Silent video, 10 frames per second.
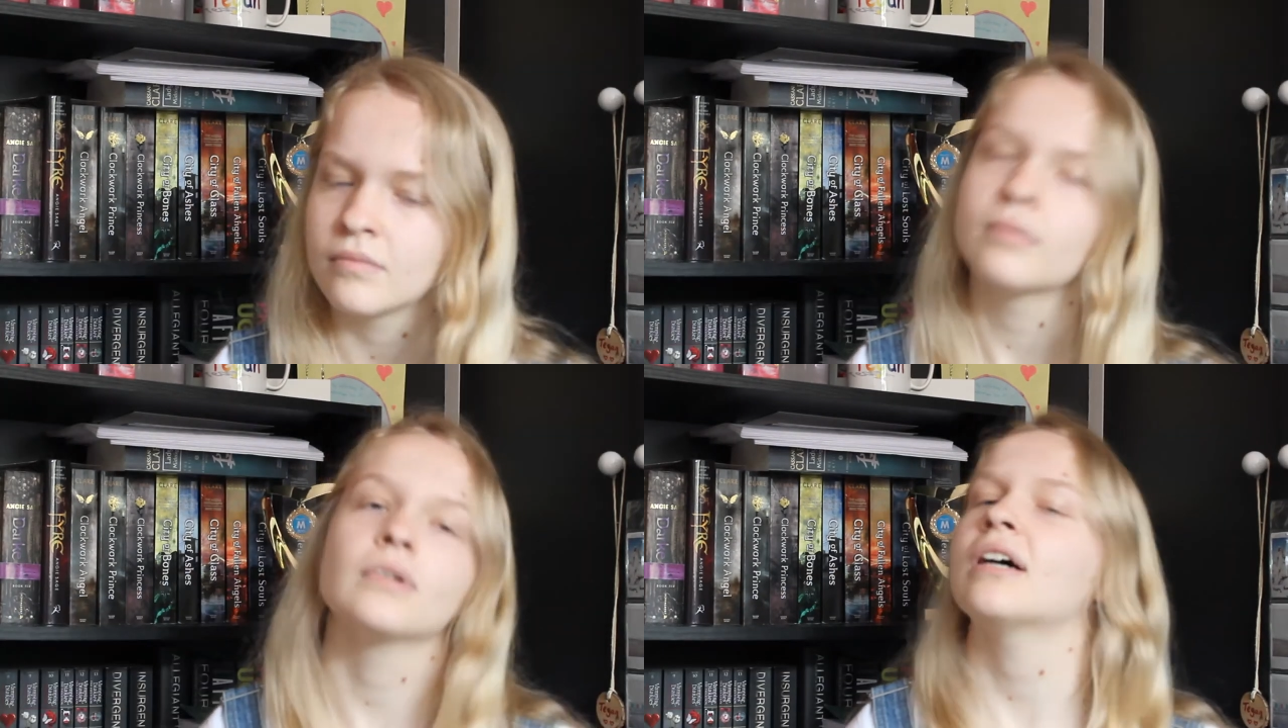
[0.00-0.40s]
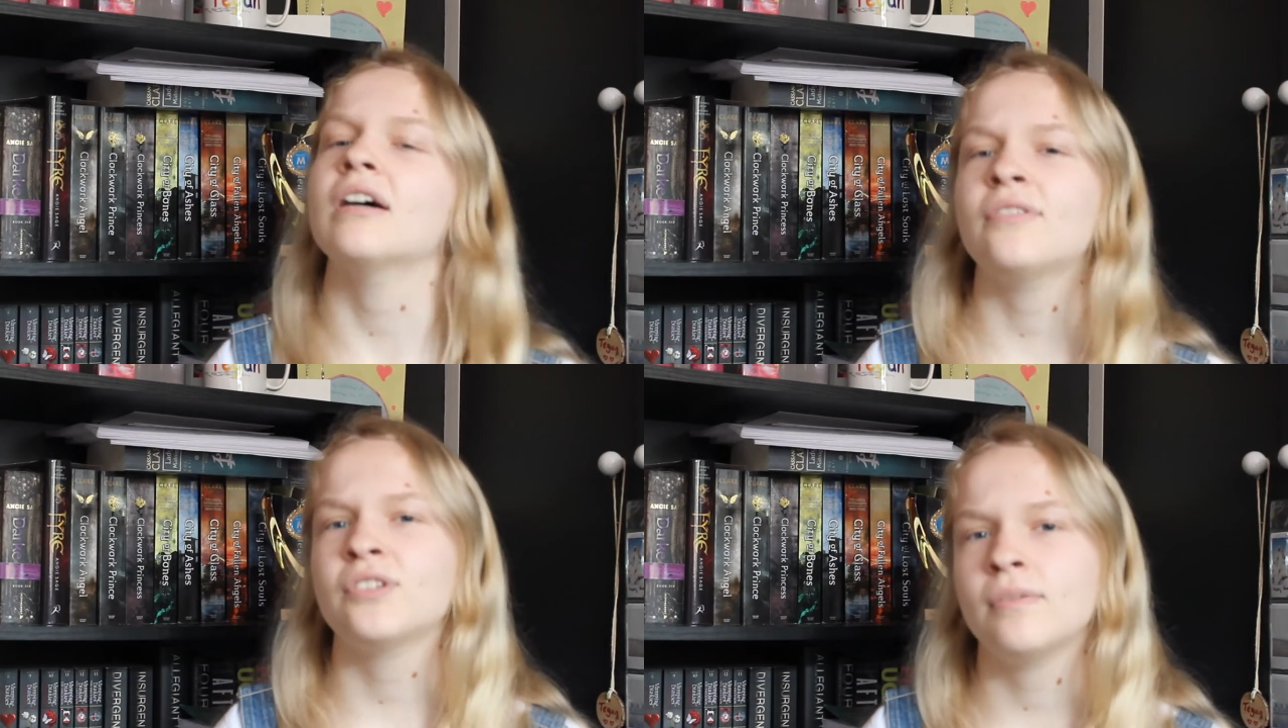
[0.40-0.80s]
But
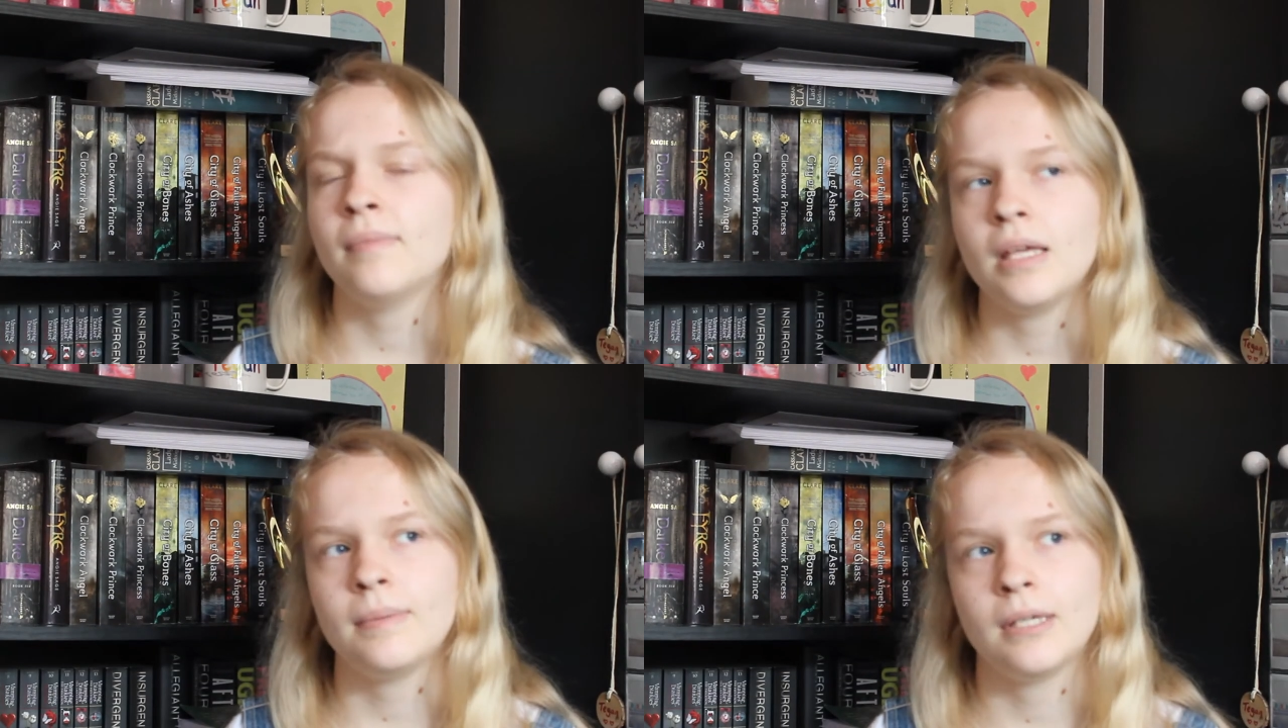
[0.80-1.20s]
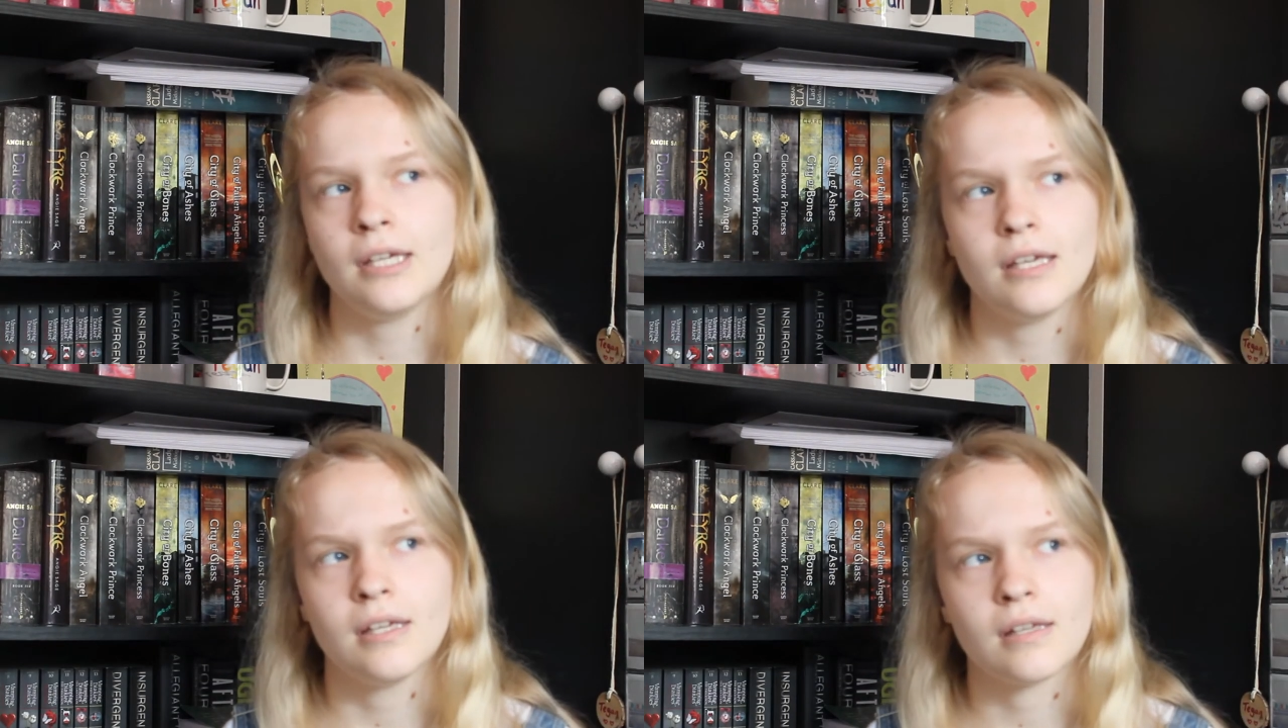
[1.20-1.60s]
after
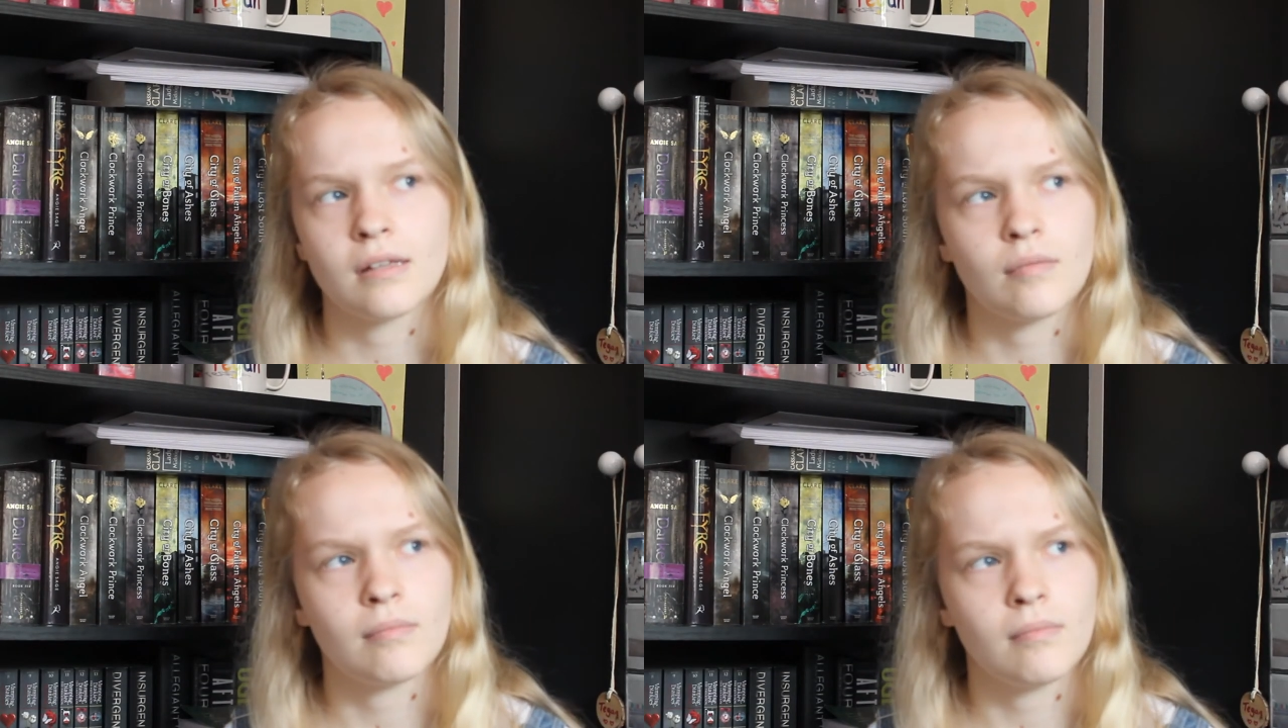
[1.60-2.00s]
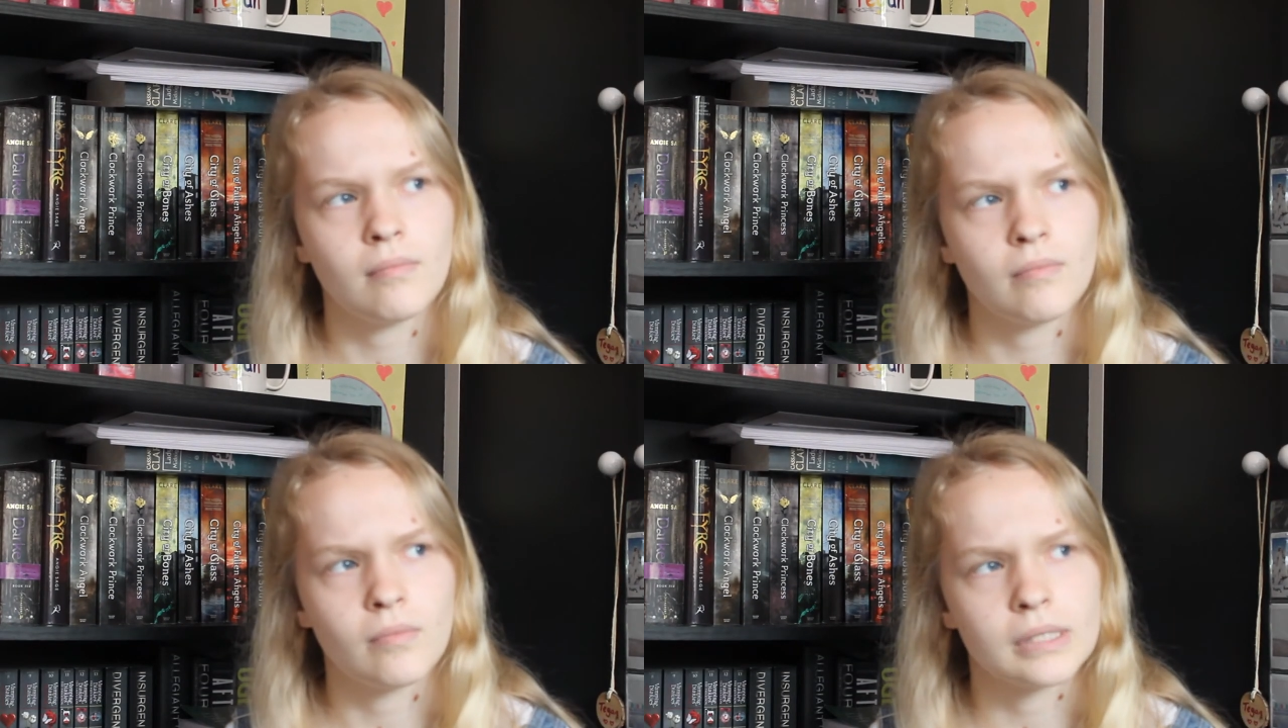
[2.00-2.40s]
maybe
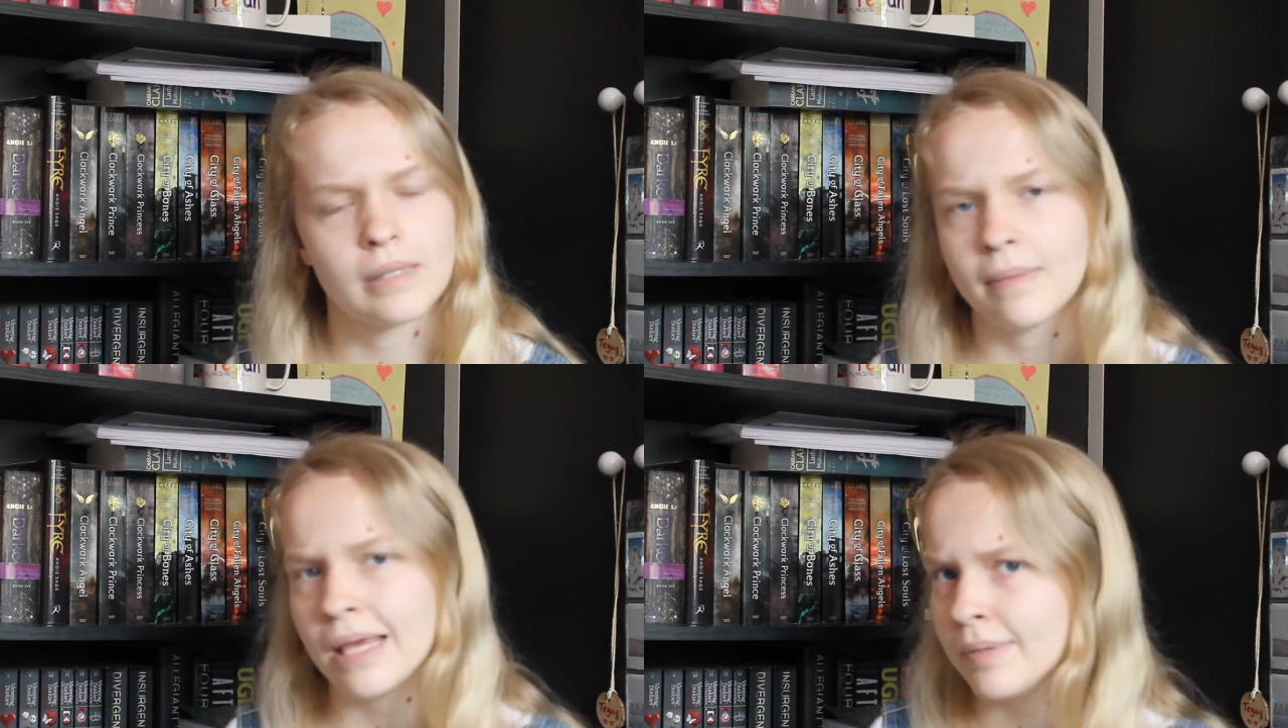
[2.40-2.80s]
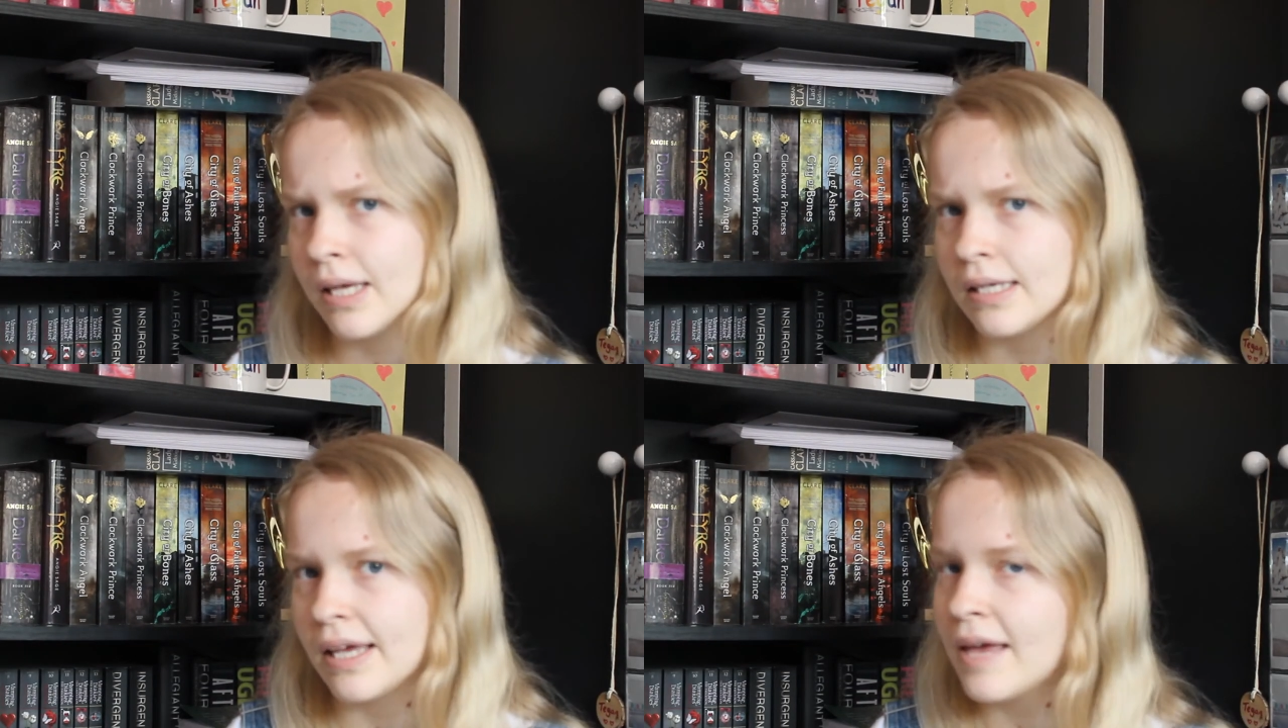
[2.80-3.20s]
a
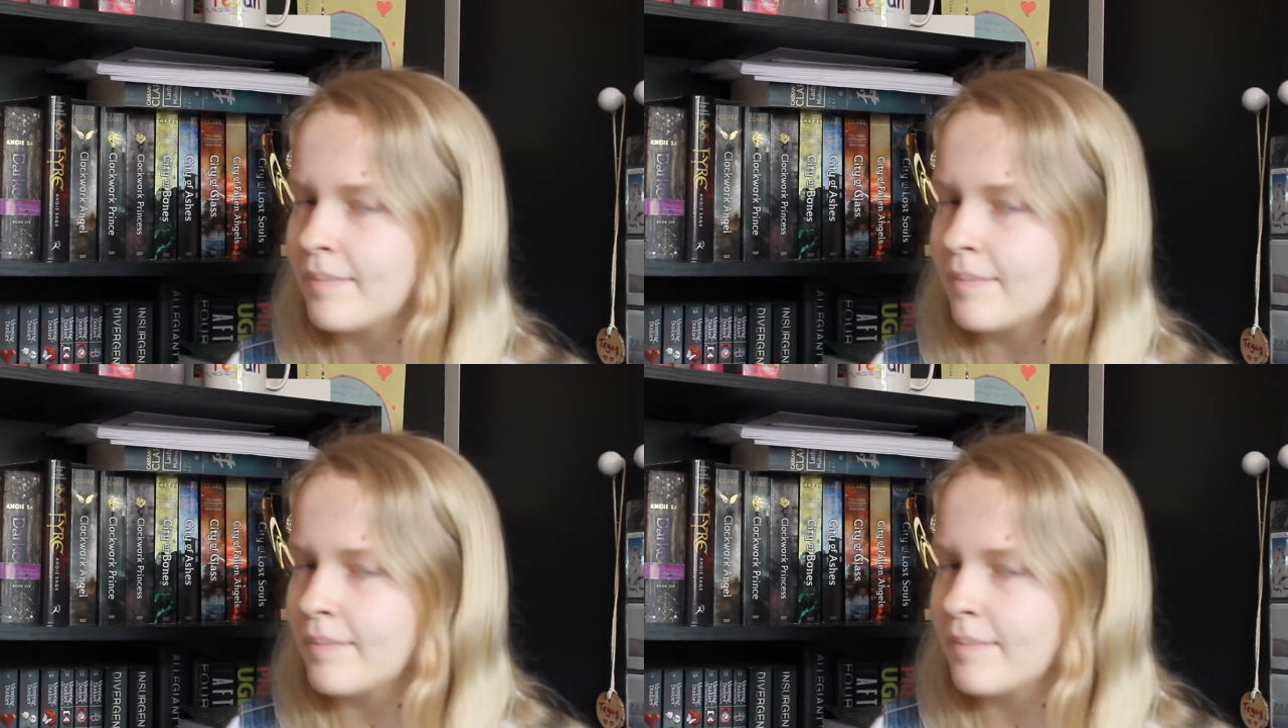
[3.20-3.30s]
year,